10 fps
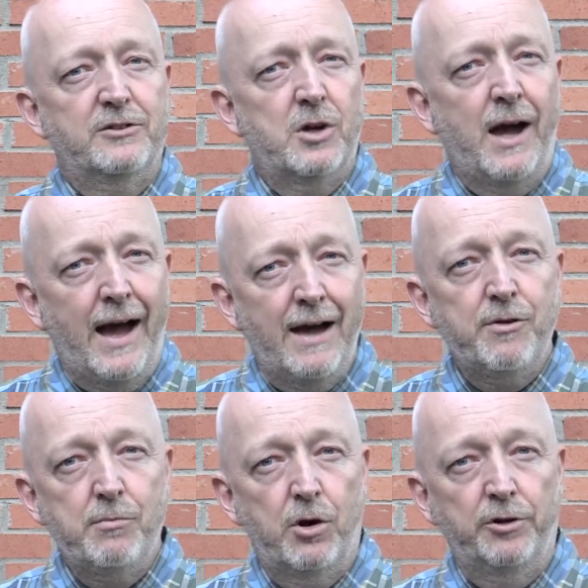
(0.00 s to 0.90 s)
To have
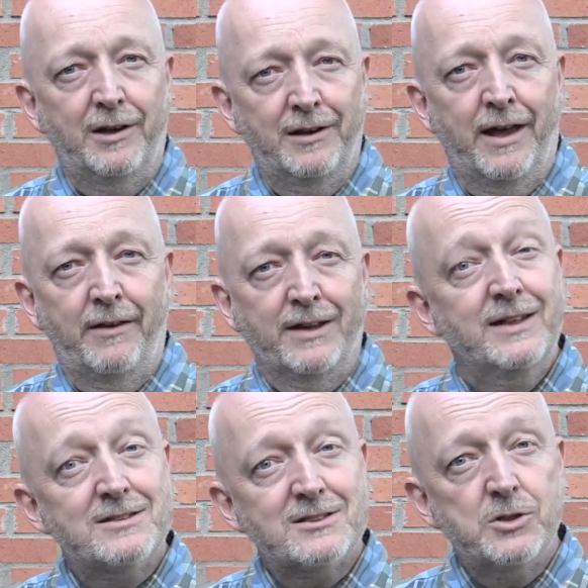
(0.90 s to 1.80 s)
a model then
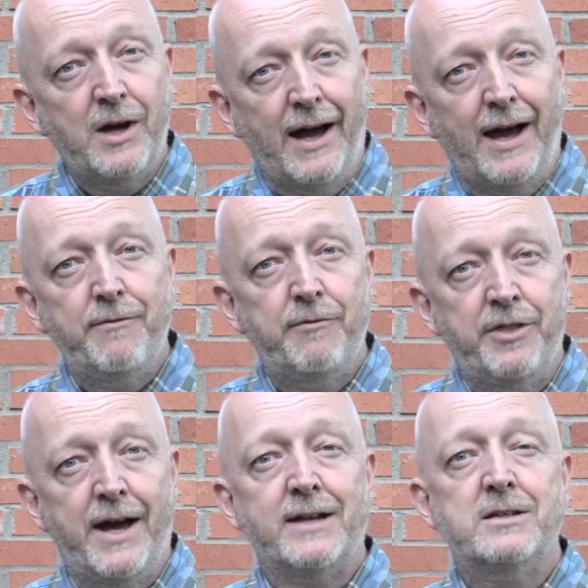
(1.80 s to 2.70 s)
is to have
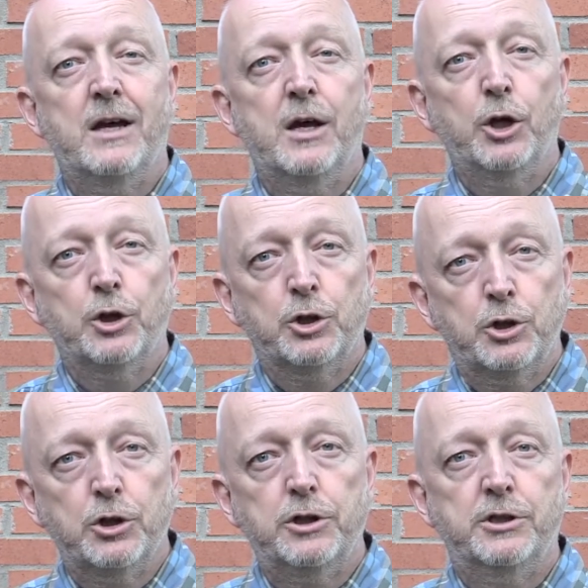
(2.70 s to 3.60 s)
that
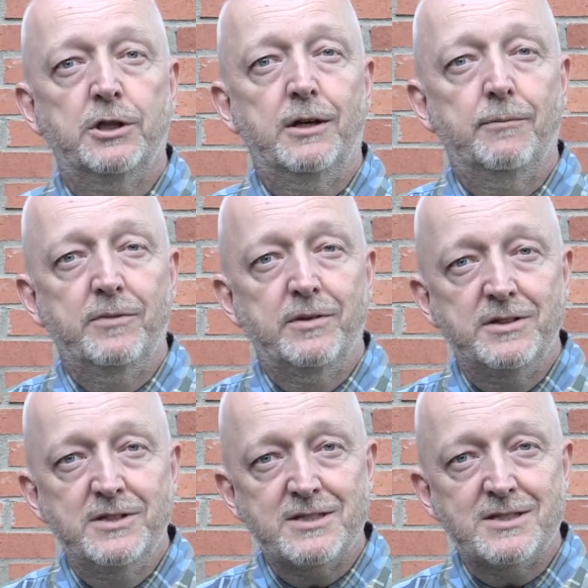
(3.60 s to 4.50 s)
good
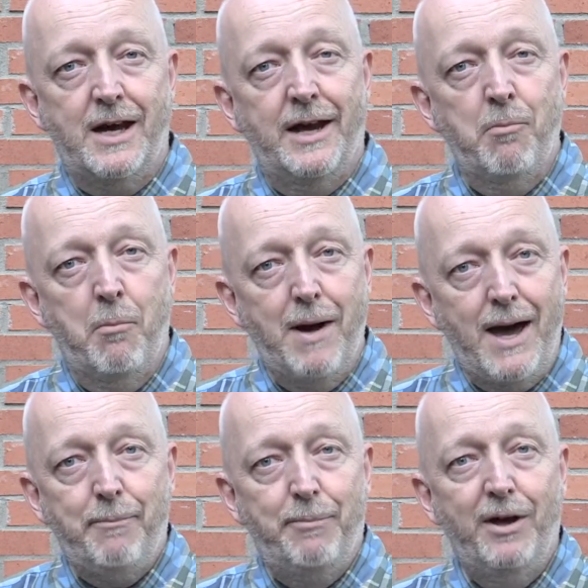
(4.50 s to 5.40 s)
design
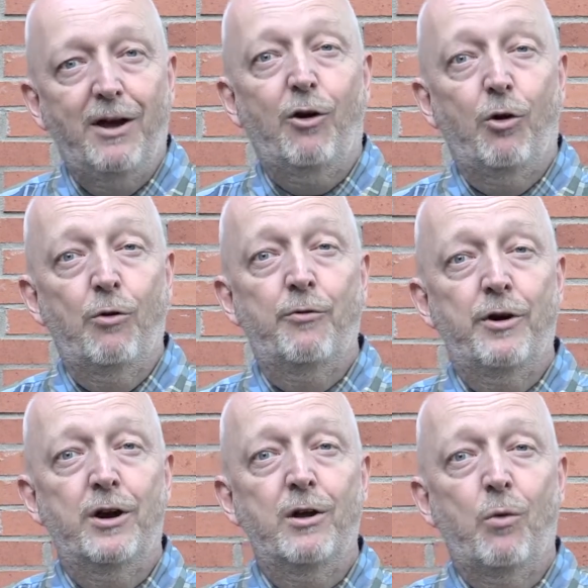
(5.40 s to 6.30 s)
map
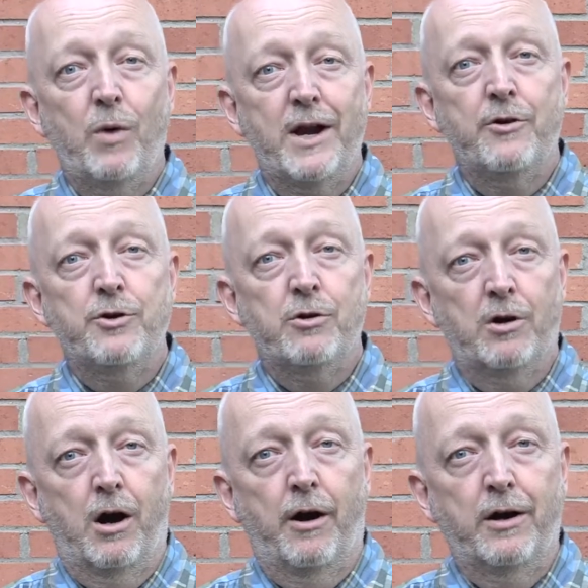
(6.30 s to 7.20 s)
over where you
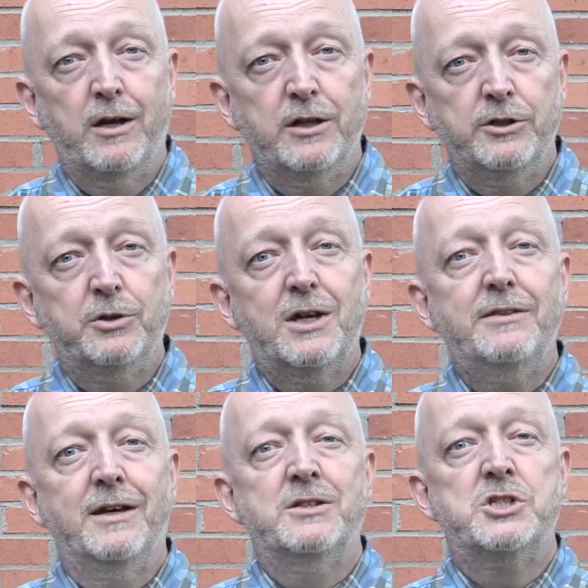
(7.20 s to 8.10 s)
are. You can
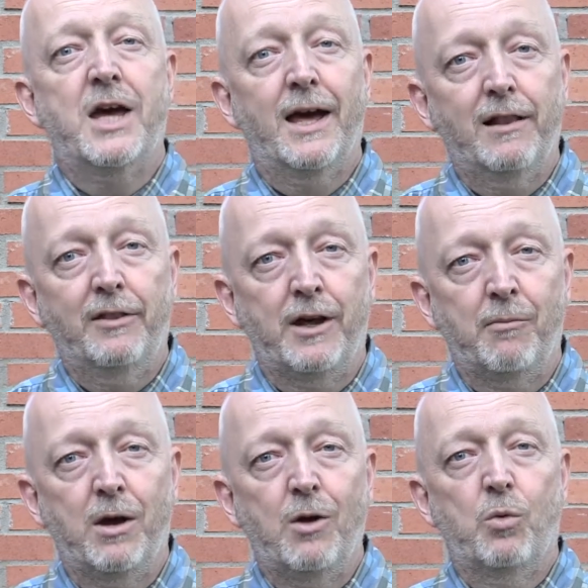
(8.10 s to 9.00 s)
then tell
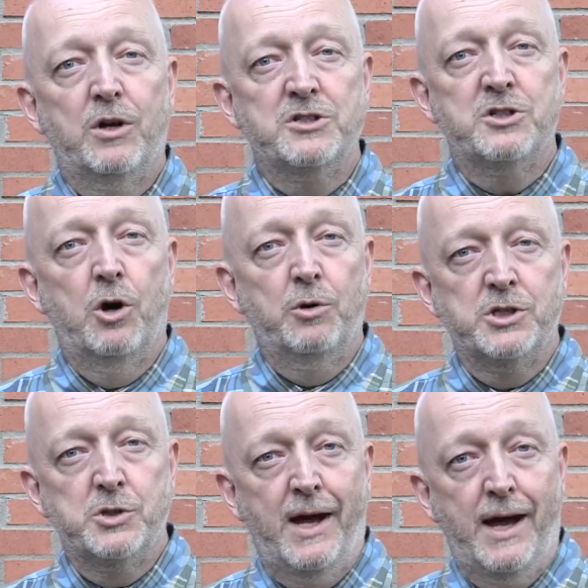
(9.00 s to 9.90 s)
them what is going
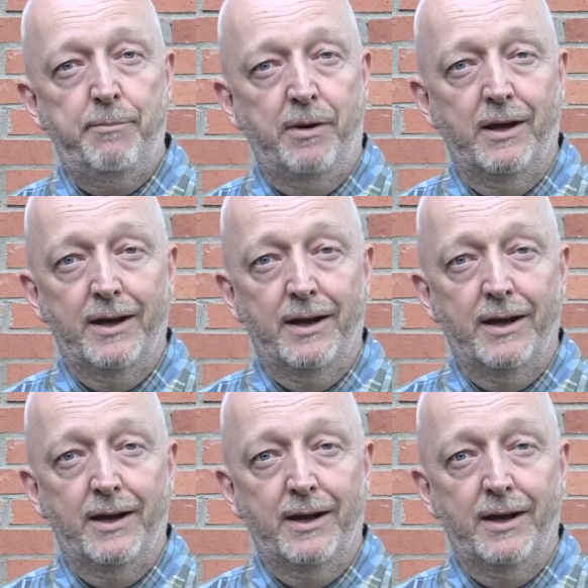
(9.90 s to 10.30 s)
to happen.